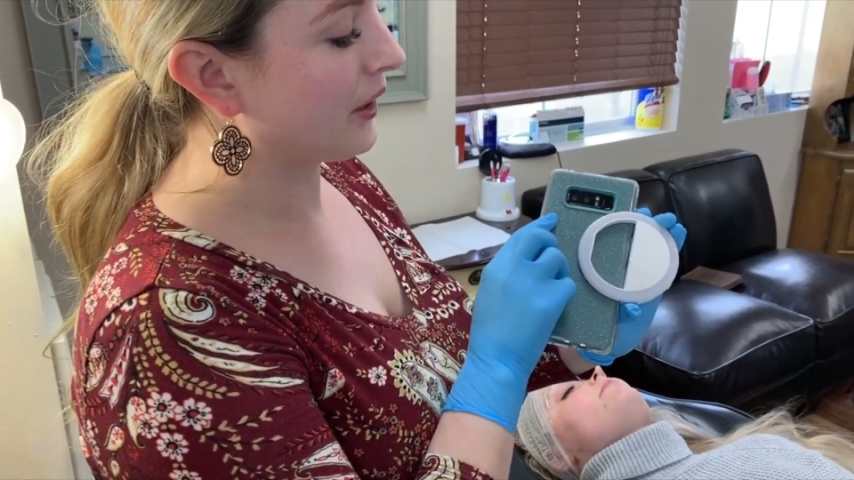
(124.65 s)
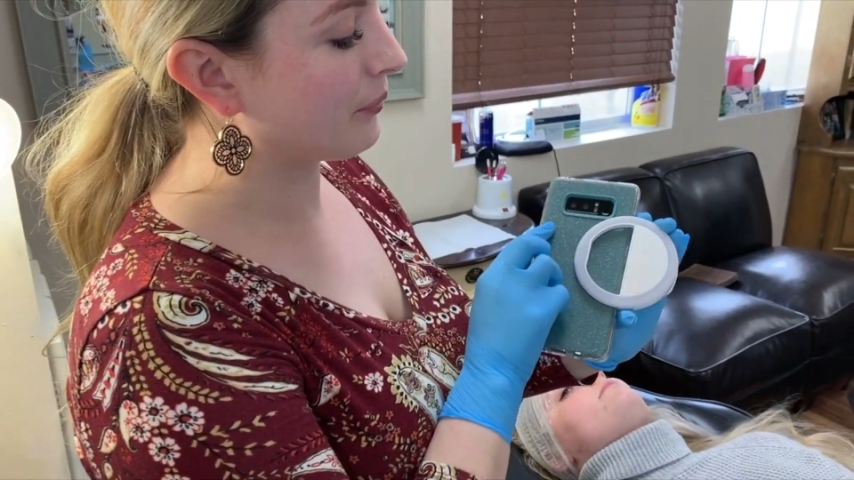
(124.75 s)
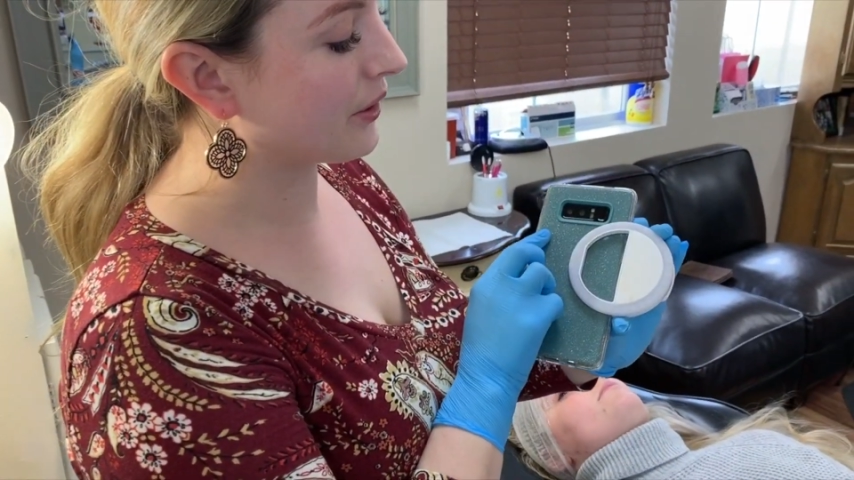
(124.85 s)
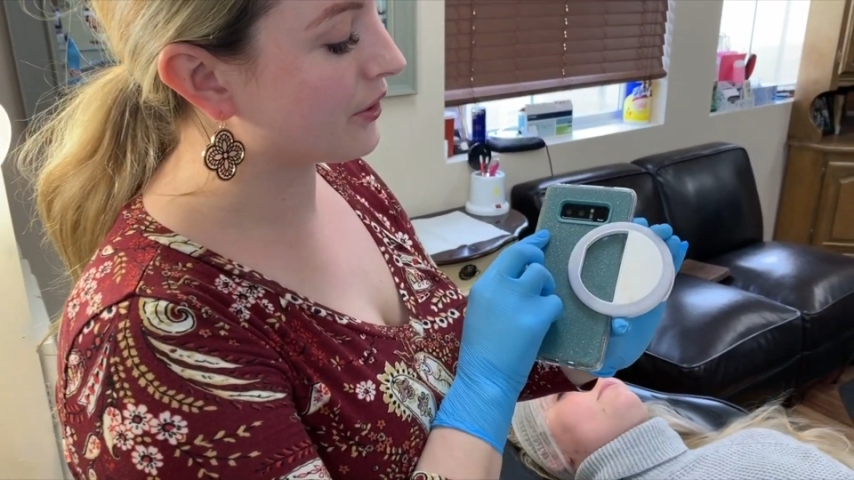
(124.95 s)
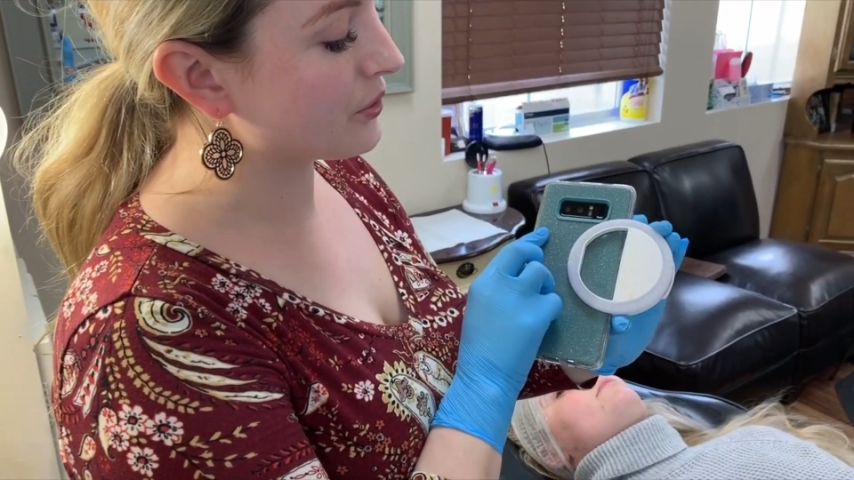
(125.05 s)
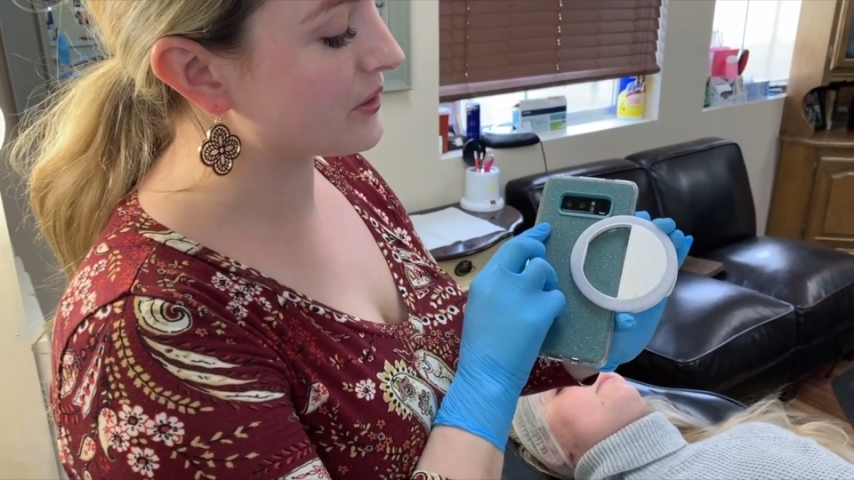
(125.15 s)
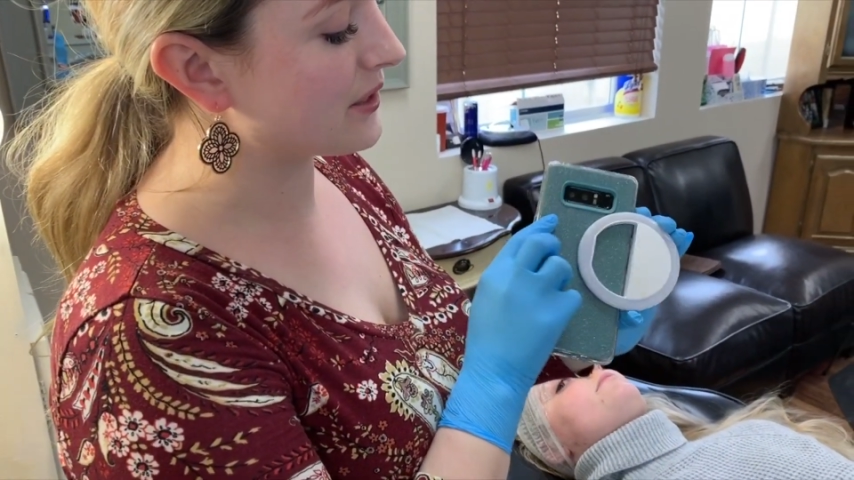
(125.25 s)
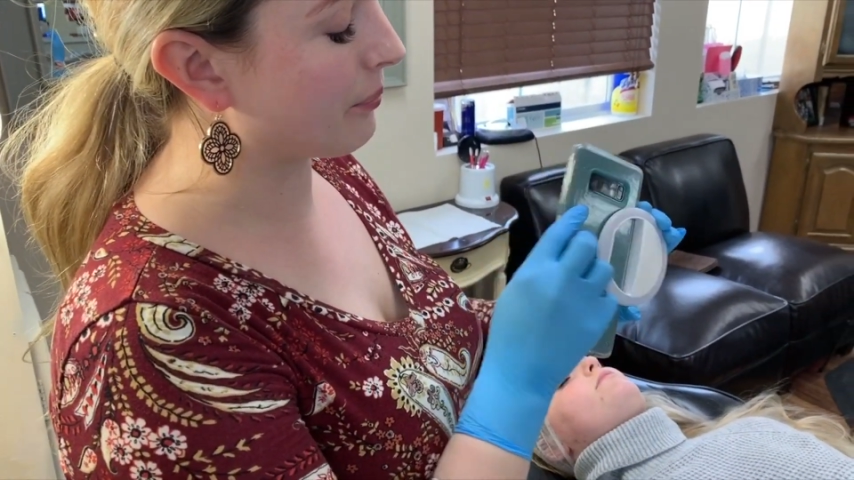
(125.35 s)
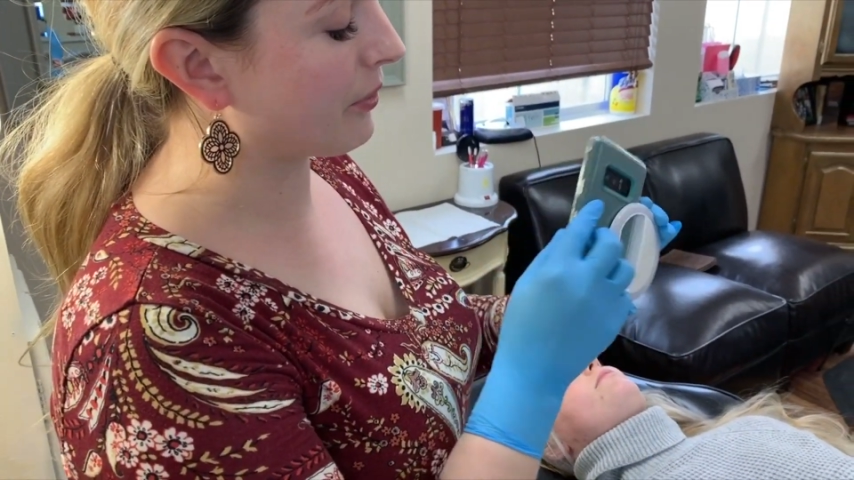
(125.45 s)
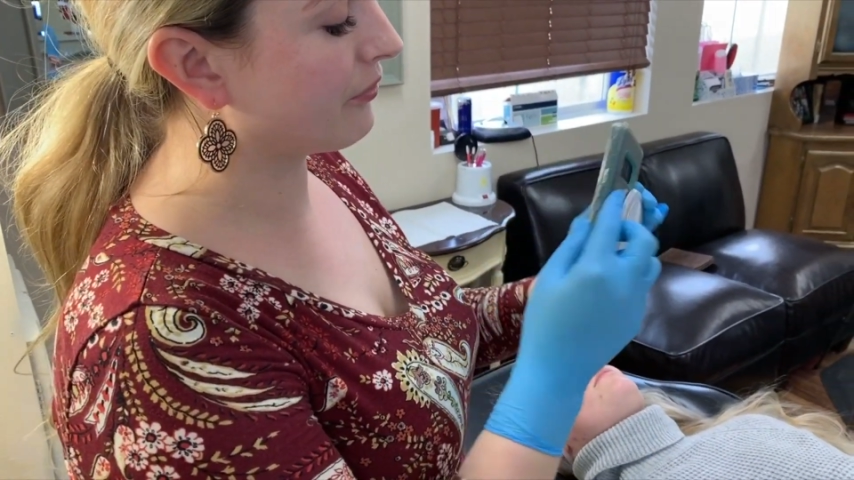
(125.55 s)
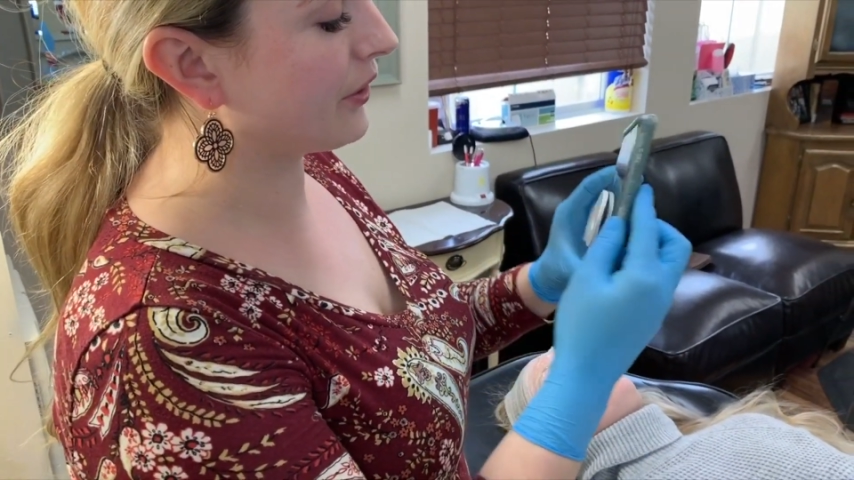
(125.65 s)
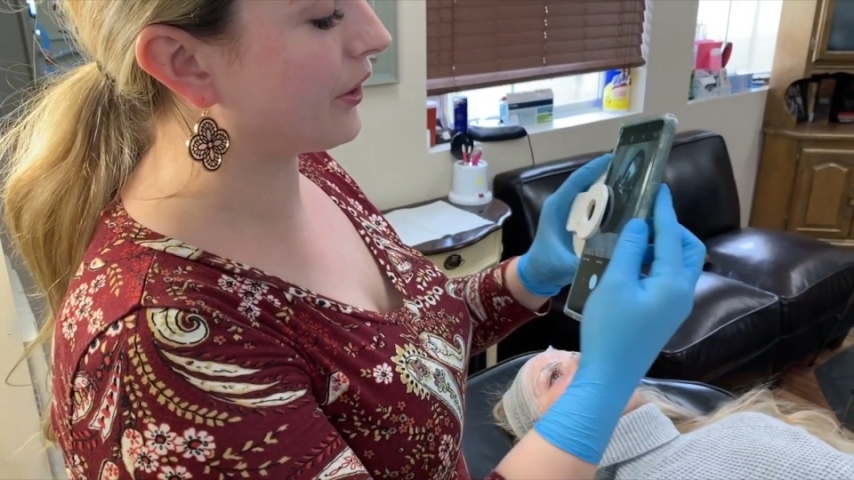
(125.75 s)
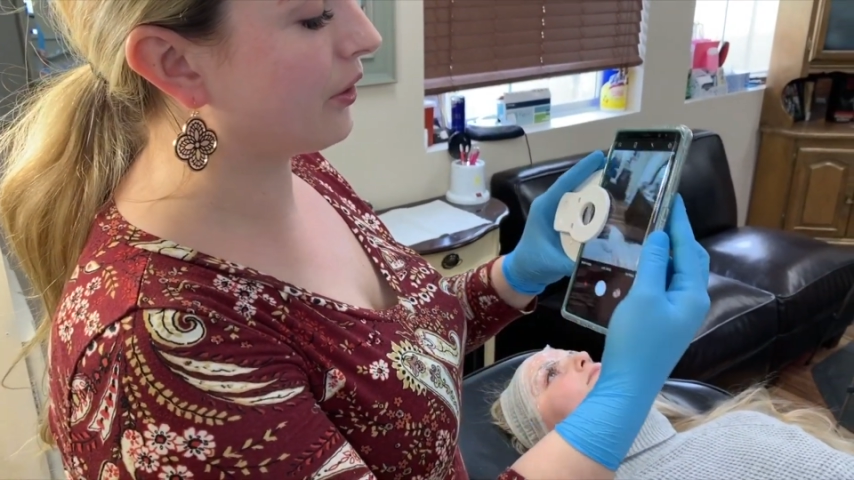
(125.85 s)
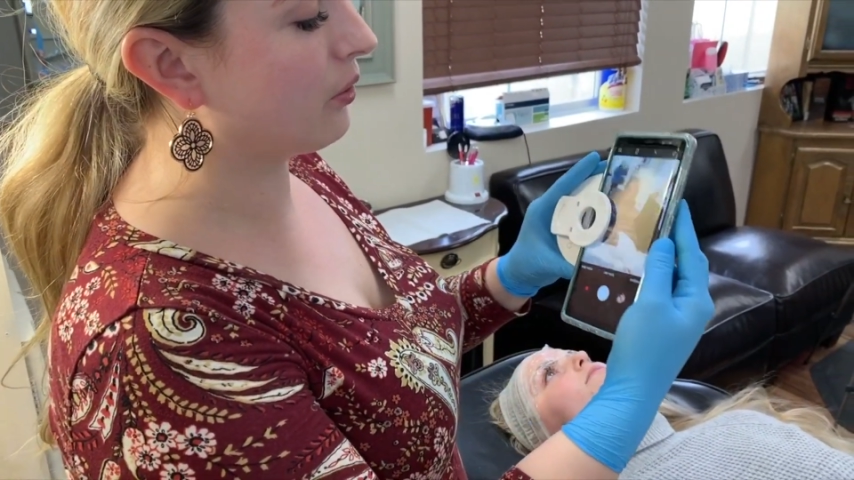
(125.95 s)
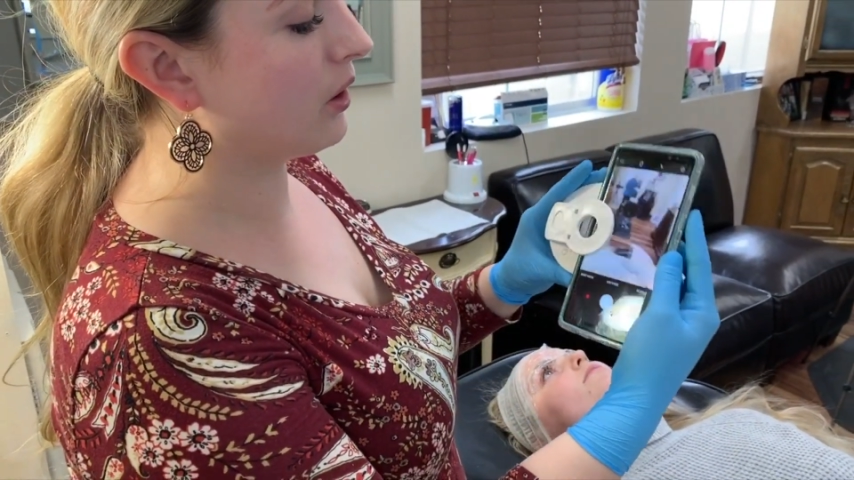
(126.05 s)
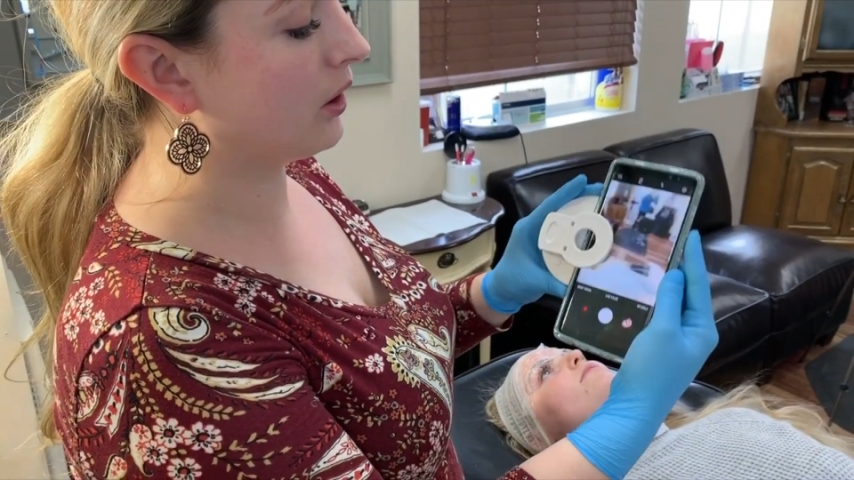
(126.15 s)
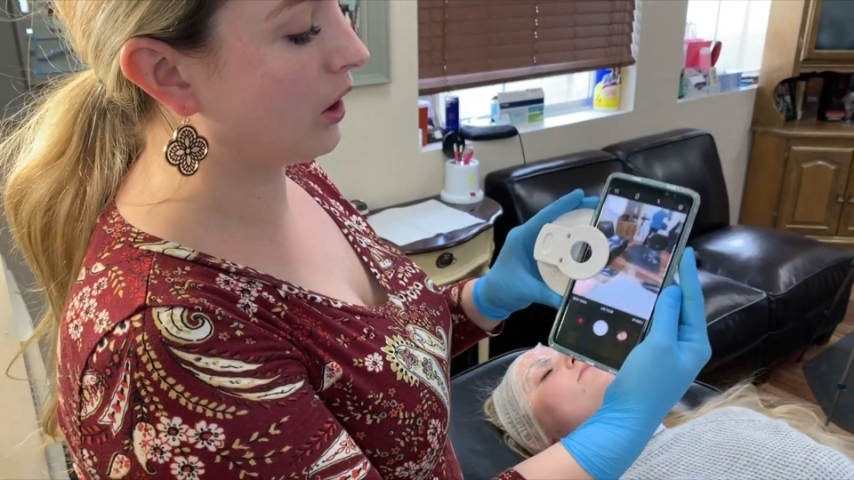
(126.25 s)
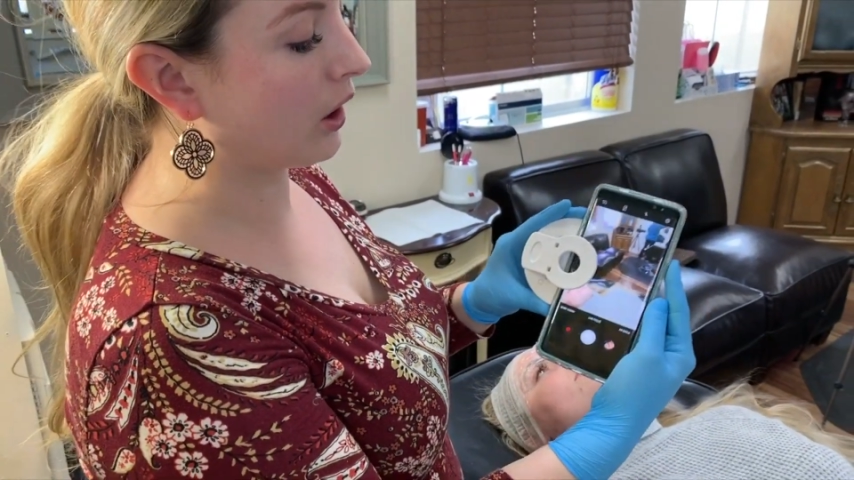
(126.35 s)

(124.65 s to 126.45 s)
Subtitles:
I'm gonna do a separate video